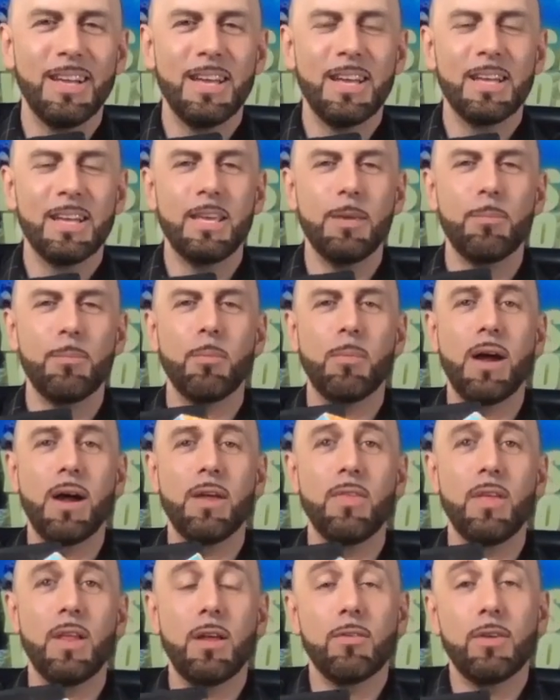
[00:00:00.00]
keep in mind
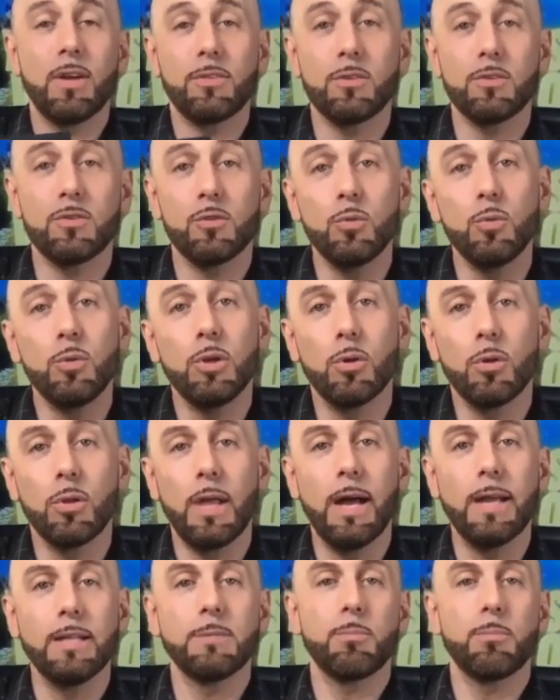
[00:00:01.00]
that I've got the studio
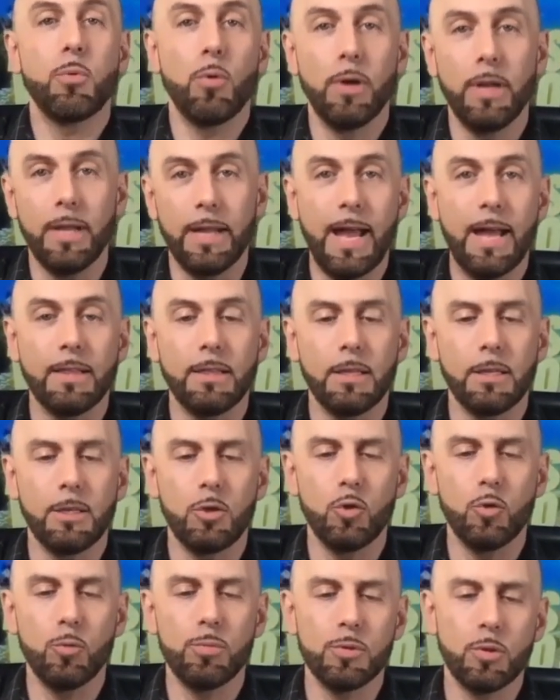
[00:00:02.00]
lights pointing at the
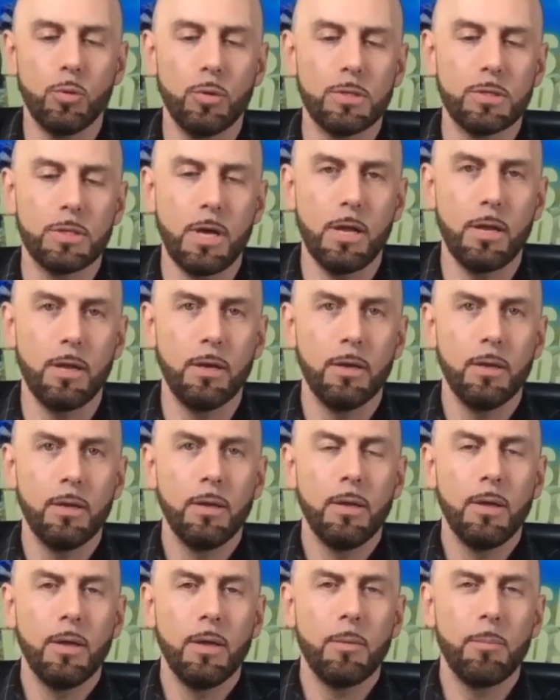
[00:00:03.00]
cube, so it's kind of
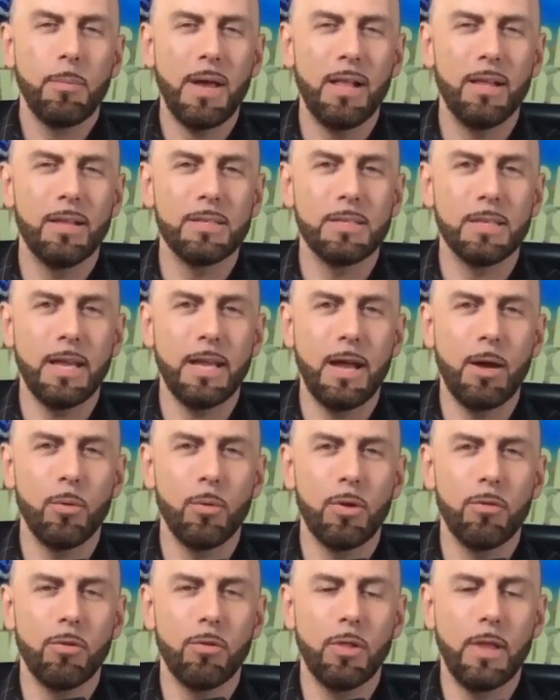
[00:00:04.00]
balancing out
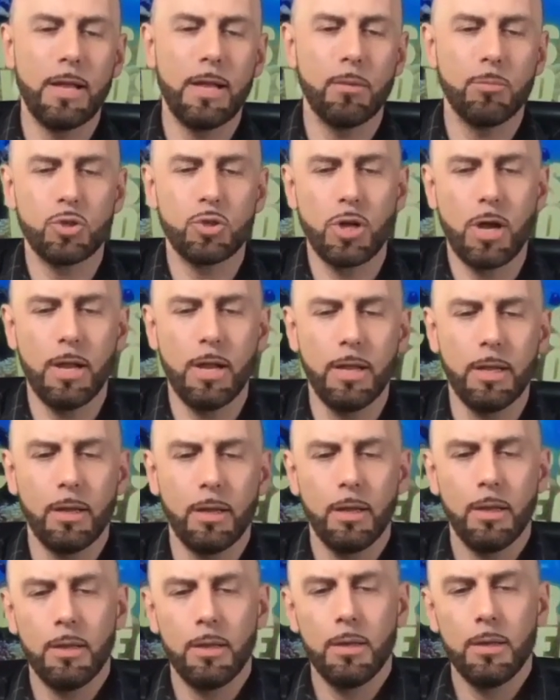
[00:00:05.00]
whatever light I'm shining
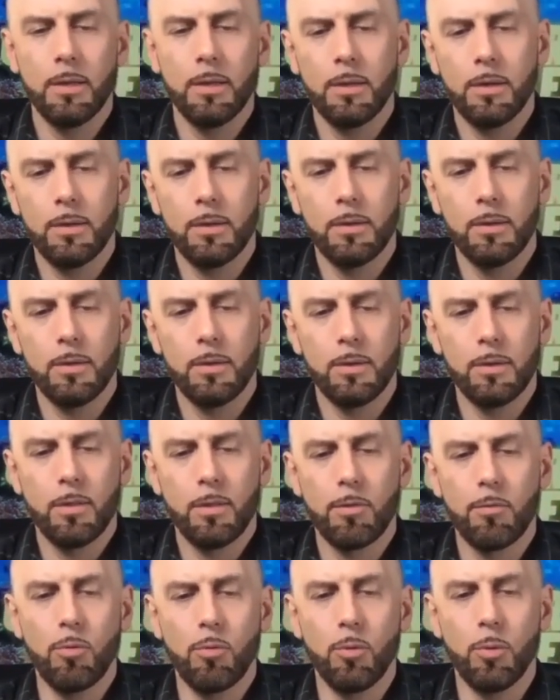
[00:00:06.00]

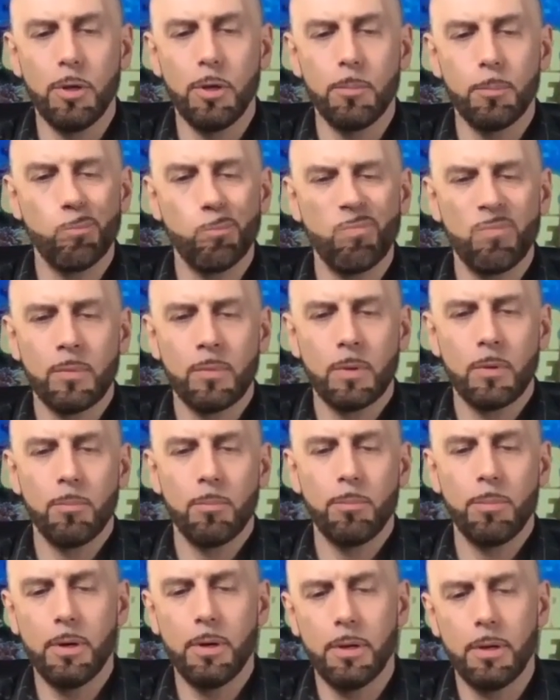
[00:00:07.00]
through it.
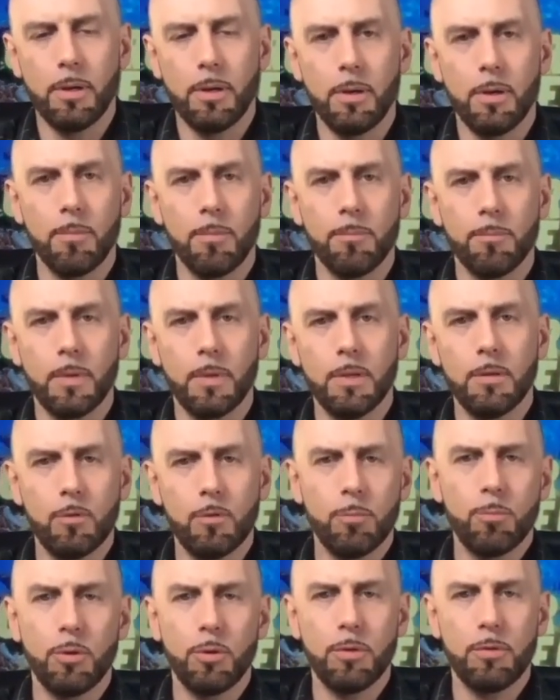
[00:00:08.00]
But I'll
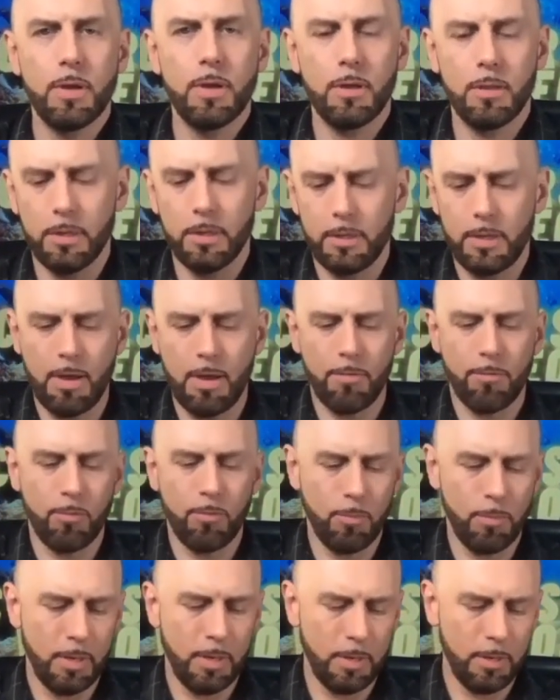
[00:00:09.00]
just put it down like that for a
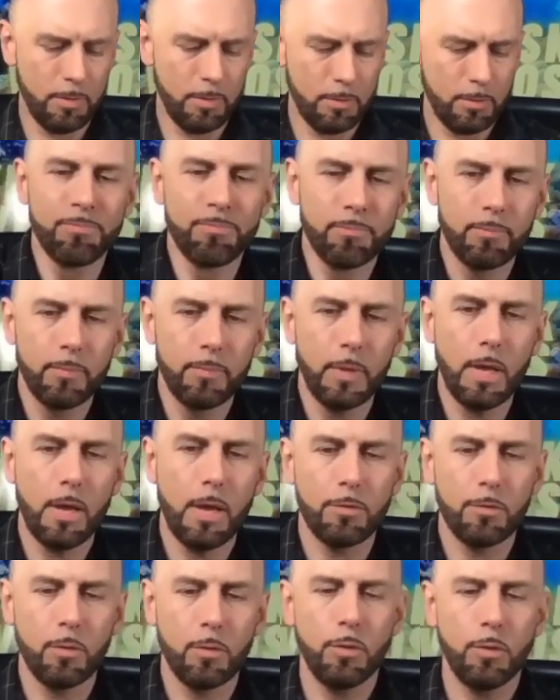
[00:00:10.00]
minute. Yeah,
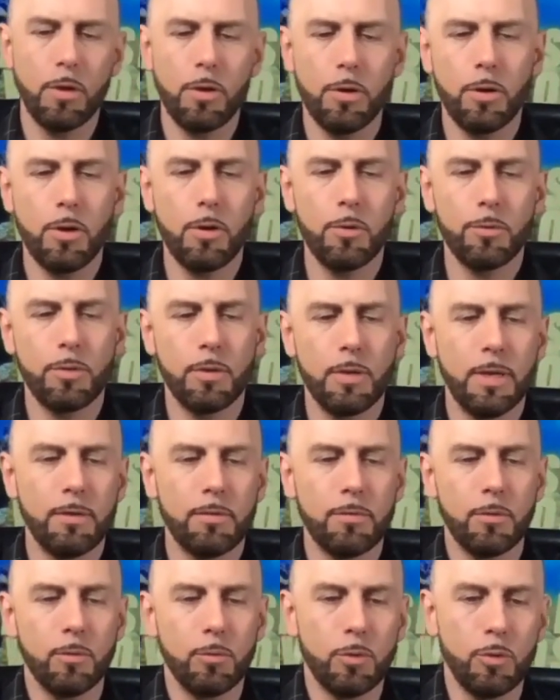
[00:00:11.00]
so there you go. It's a
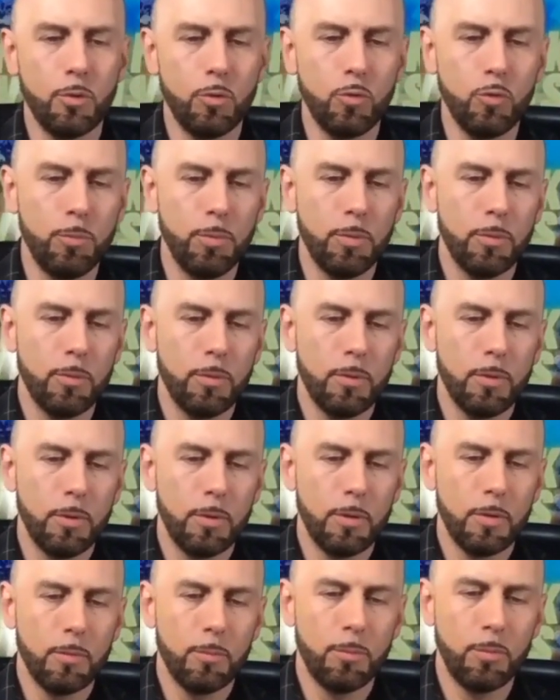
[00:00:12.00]
nice little cube.
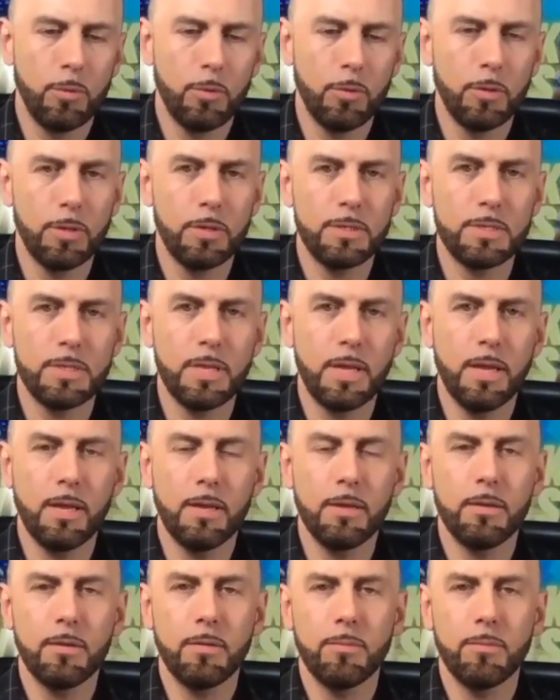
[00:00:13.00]
Put it on the stand.